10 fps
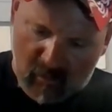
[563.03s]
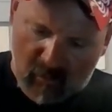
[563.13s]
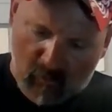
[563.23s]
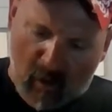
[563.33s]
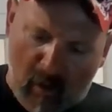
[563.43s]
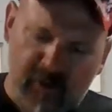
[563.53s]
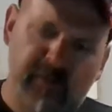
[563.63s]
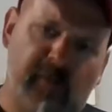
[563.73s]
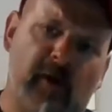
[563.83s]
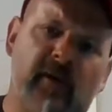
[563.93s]
Why would you
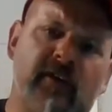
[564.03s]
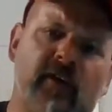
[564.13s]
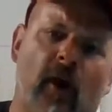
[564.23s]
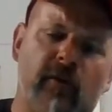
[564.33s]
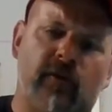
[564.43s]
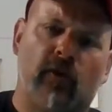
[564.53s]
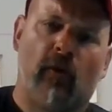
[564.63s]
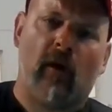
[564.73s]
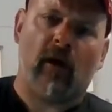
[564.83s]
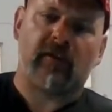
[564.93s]
put them in the top of your
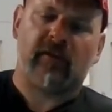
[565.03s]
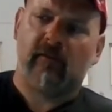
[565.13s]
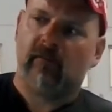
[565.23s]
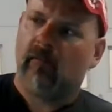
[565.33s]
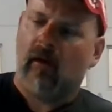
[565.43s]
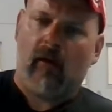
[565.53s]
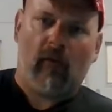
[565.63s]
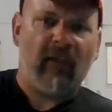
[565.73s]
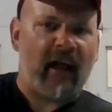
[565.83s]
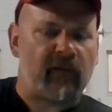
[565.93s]
toolbox?
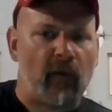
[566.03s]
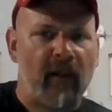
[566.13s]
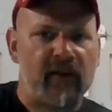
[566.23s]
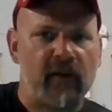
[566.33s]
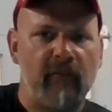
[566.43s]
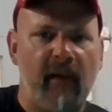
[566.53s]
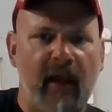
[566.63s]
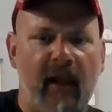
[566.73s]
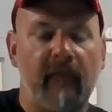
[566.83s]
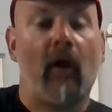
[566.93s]
That's where they should be.
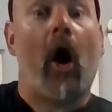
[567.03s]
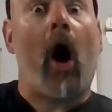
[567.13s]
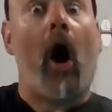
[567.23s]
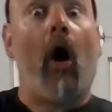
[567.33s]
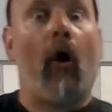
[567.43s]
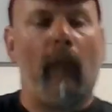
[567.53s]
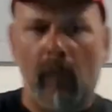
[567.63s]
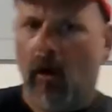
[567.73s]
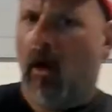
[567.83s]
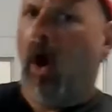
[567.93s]
Oh,
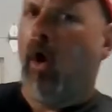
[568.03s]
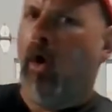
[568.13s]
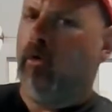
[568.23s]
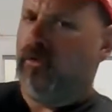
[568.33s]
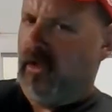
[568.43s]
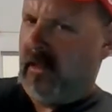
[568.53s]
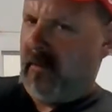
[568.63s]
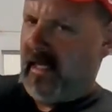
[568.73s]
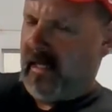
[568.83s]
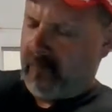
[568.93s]
silly
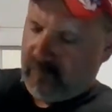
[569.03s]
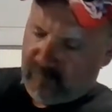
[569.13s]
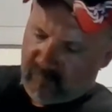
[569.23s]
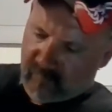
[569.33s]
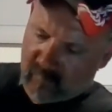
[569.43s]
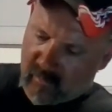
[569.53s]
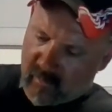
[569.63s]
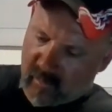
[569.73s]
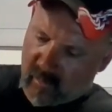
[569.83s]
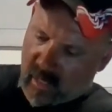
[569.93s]
me.
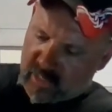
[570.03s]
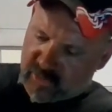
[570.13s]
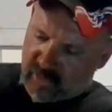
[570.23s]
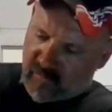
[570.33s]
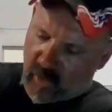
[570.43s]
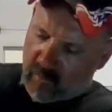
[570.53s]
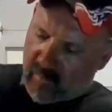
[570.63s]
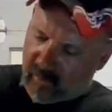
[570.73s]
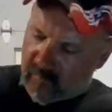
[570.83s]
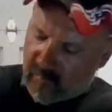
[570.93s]
I should have known
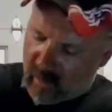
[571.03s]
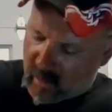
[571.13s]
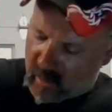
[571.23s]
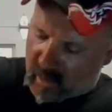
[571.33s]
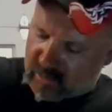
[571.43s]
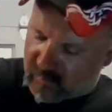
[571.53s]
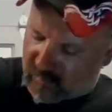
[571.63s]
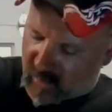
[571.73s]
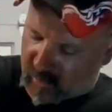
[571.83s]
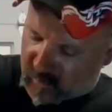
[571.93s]
better. I should have
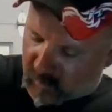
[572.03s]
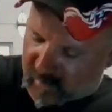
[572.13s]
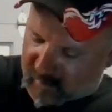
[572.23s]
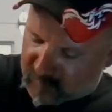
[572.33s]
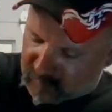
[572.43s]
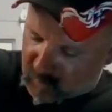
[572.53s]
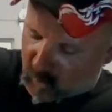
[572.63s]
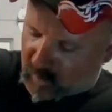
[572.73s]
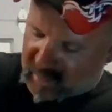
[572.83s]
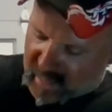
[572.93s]
known that we
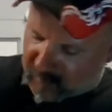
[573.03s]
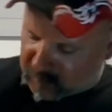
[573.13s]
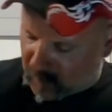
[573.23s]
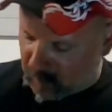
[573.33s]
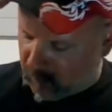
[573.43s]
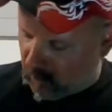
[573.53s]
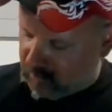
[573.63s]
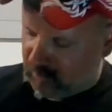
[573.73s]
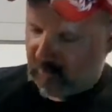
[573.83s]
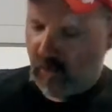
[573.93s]
keep spare
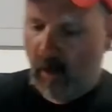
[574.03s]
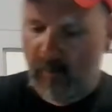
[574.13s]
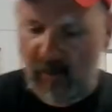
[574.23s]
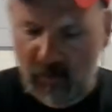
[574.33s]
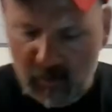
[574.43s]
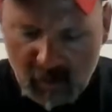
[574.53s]
parts in the top of your